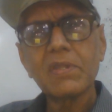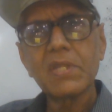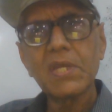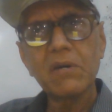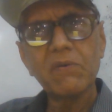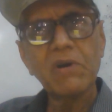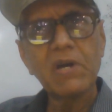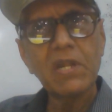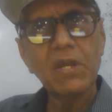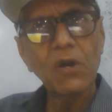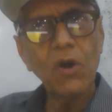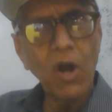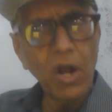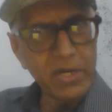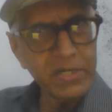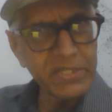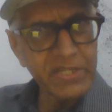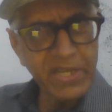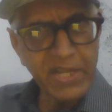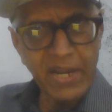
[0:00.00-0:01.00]
They were a
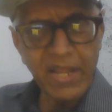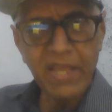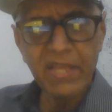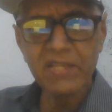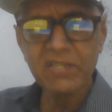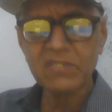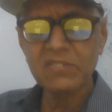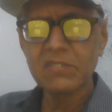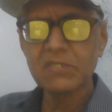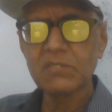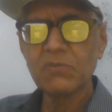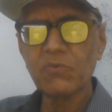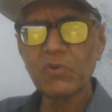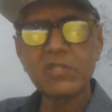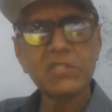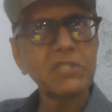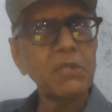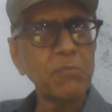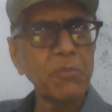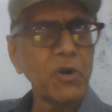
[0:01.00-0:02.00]
hot craze
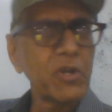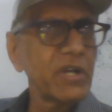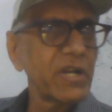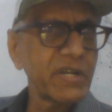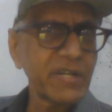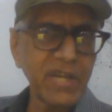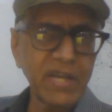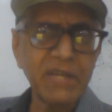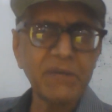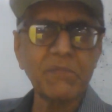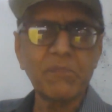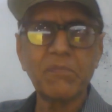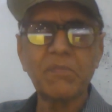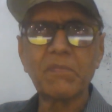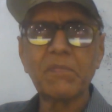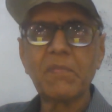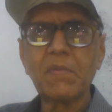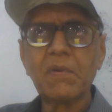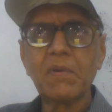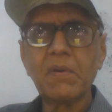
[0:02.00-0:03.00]
once upon a time,
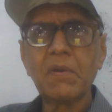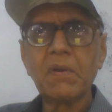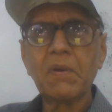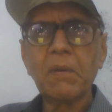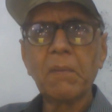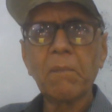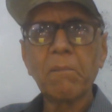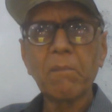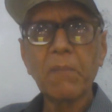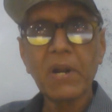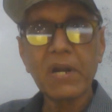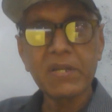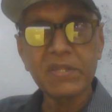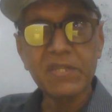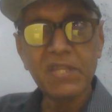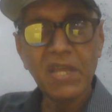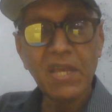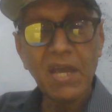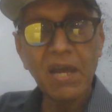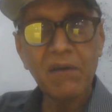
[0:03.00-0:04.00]

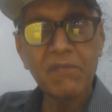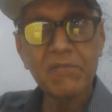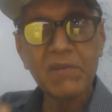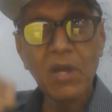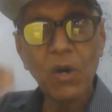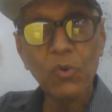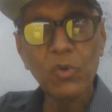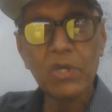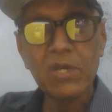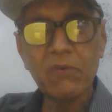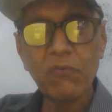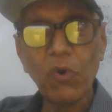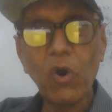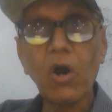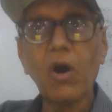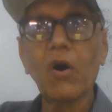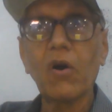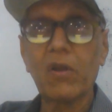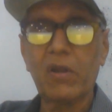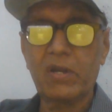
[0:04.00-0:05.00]
but they have now
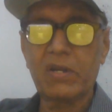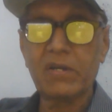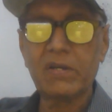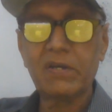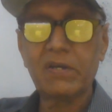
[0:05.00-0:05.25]
evolved,